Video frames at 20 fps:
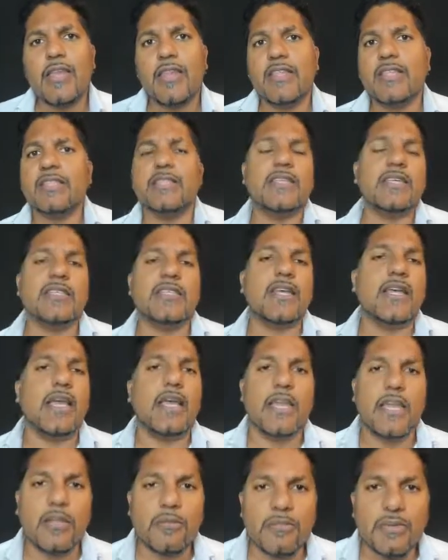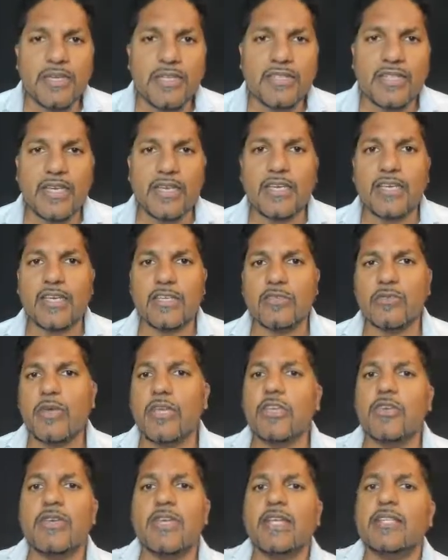These are NLP techniques where
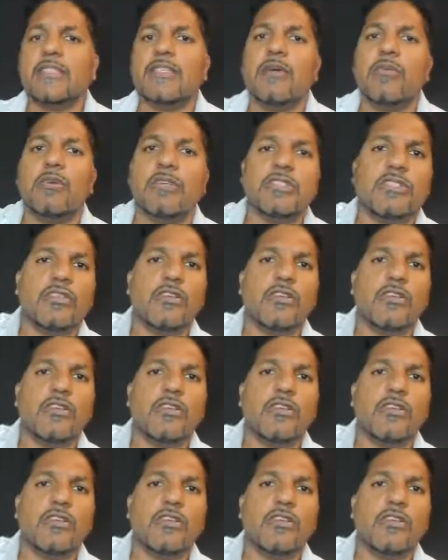you get someone